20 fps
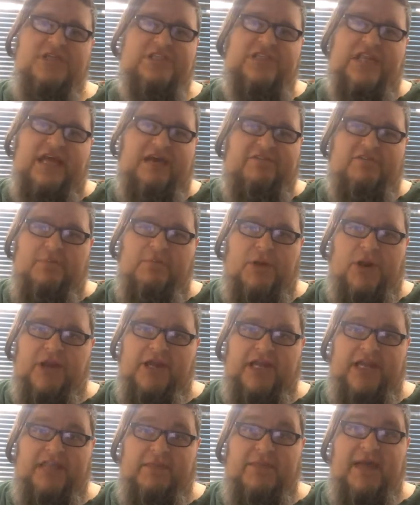daughter's going to have a
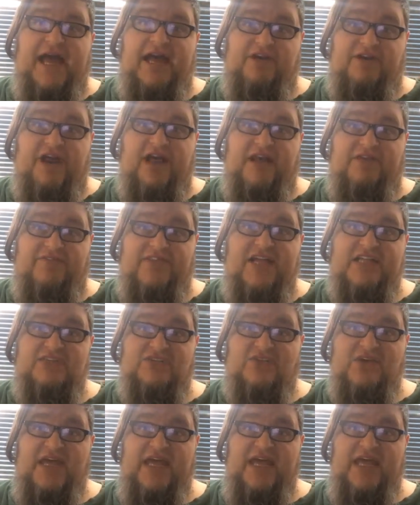barking in the background if that's
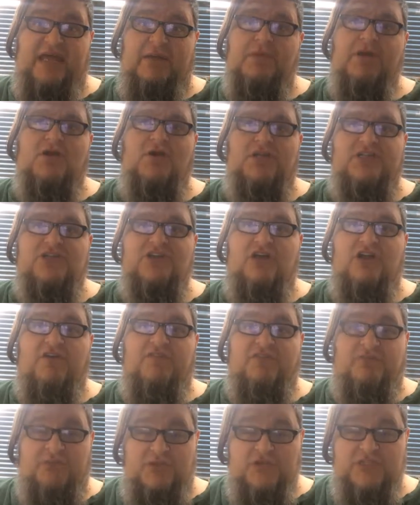okay. I'm going to go ahead and turn
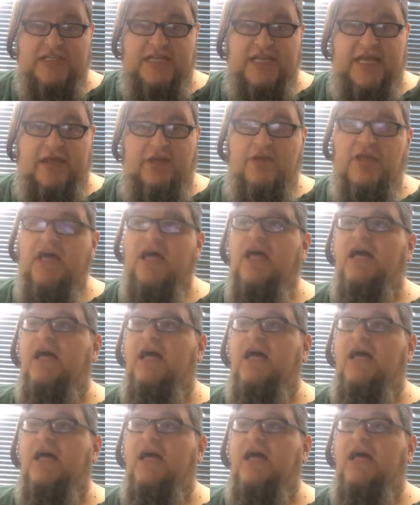off the music now.